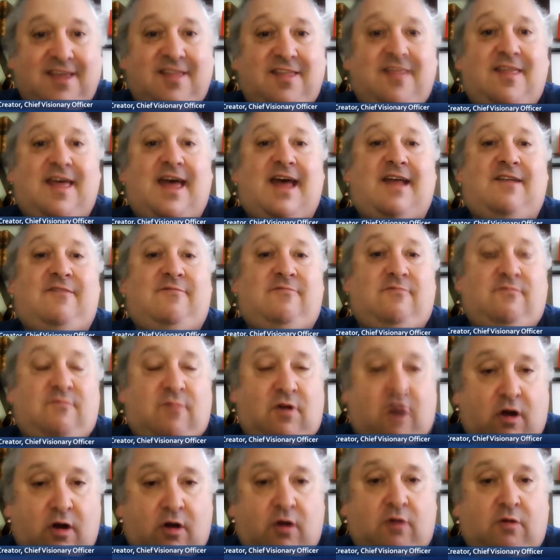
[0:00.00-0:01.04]
that
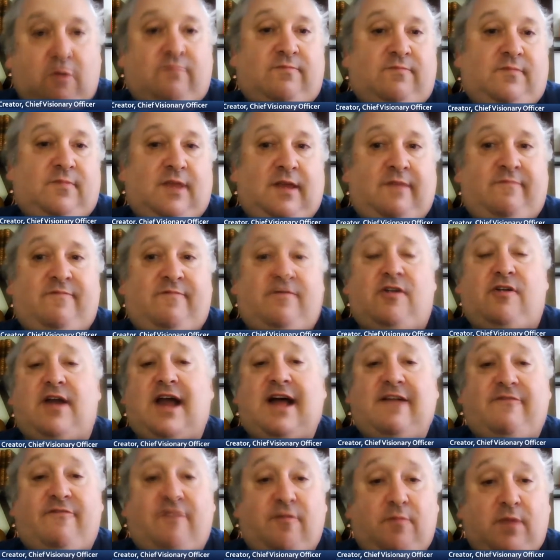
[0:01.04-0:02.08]
are, if they're
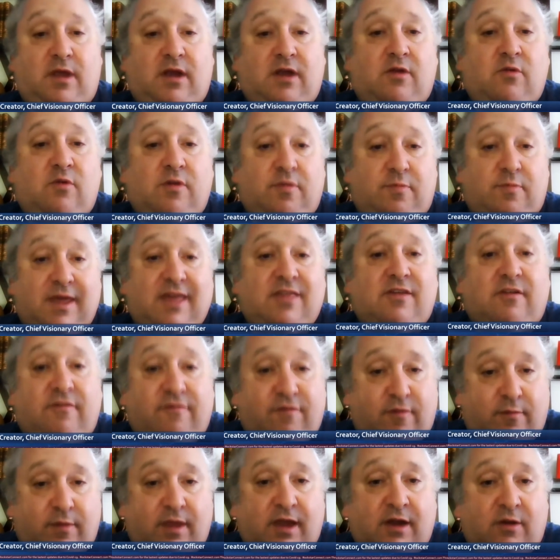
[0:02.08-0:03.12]
not familiar with me, they're
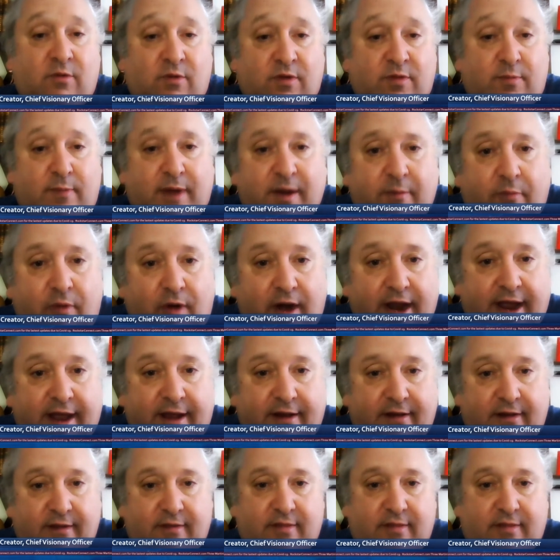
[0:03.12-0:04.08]
familiar with my brand.